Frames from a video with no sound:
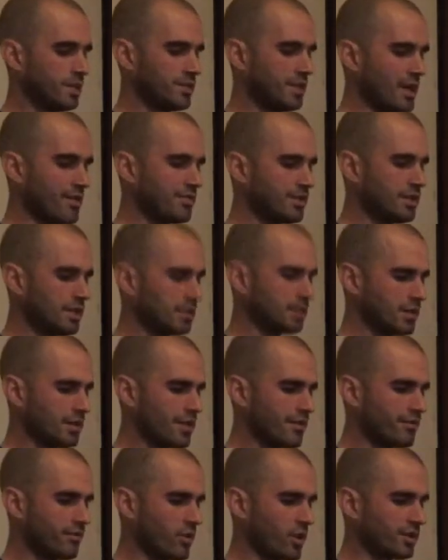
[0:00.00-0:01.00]

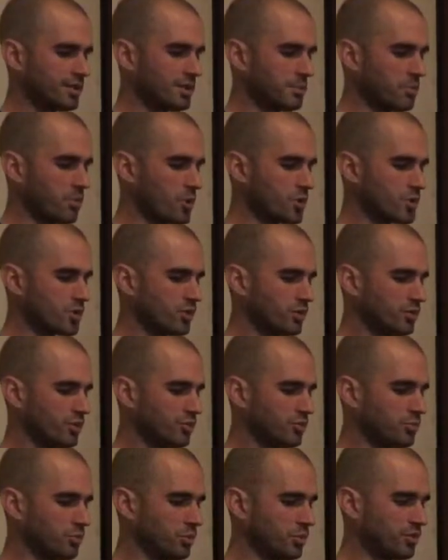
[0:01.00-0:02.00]
Definitely avoid emotional
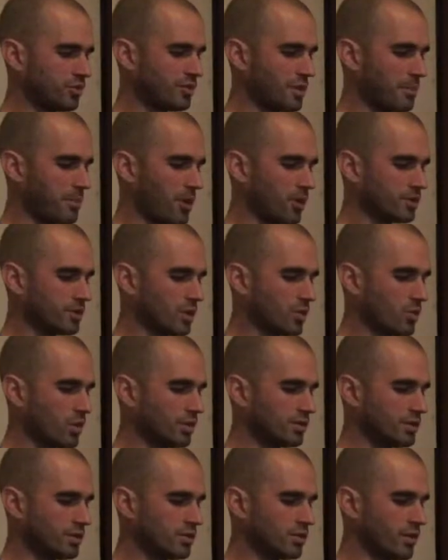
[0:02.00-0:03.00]
disputes about the
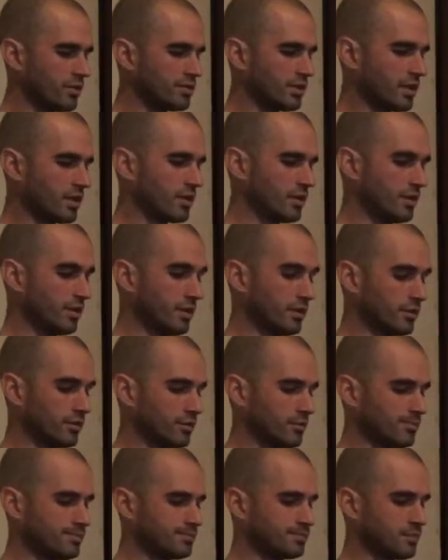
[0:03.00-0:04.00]
quantity of the
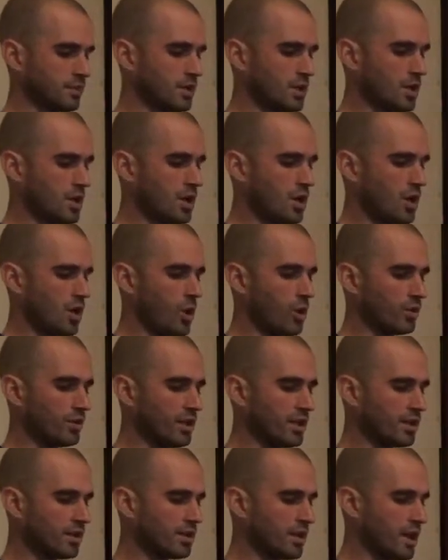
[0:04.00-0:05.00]
ingredients. All
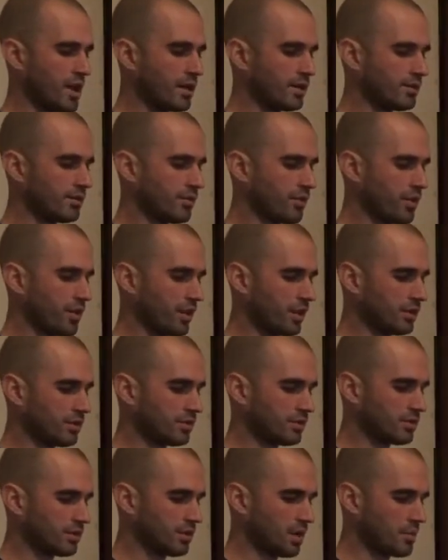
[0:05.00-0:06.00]
day and night,
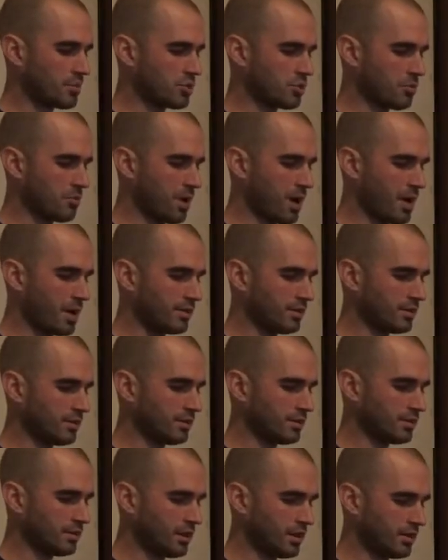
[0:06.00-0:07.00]
things come to mind
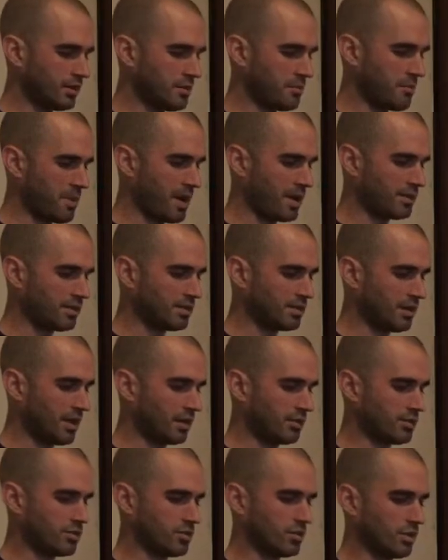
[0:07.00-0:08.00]
and the mind
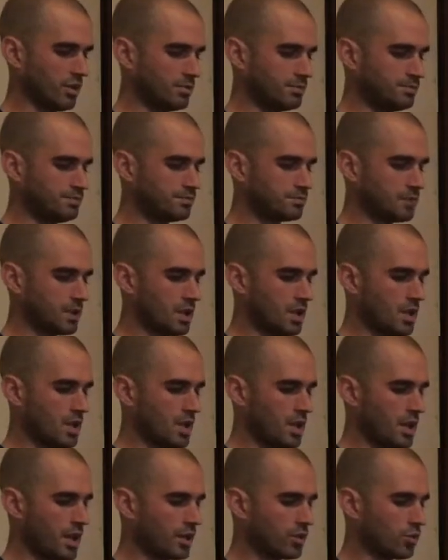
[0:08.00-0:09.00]
attends to them.
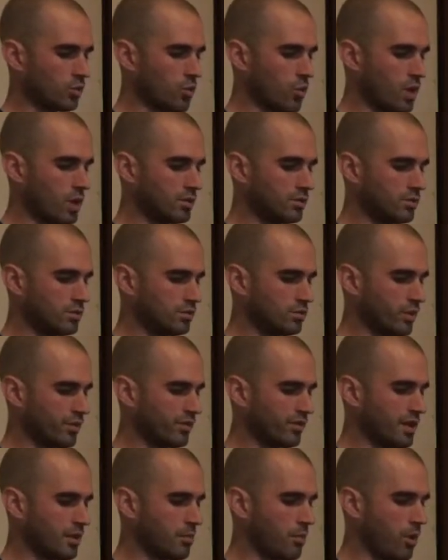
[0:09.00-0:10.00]
At one
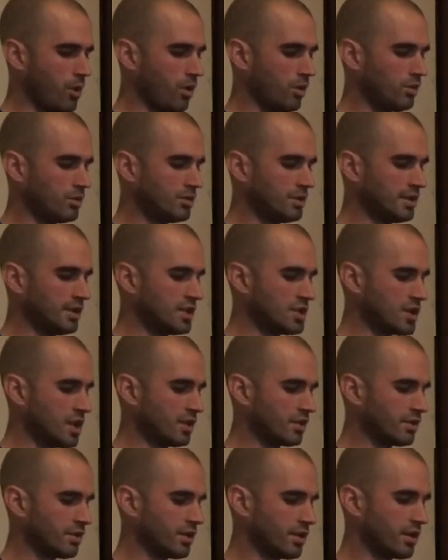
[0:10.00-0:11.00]
with them all,
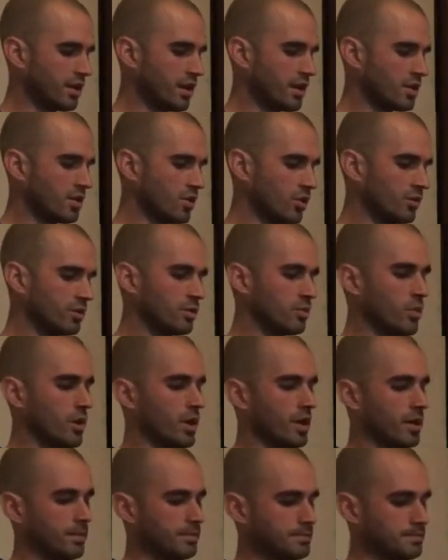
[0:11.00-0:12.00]
diligently carry on the
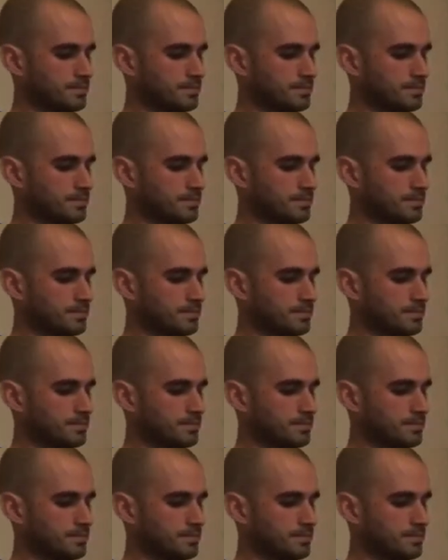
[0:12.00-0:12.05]
way.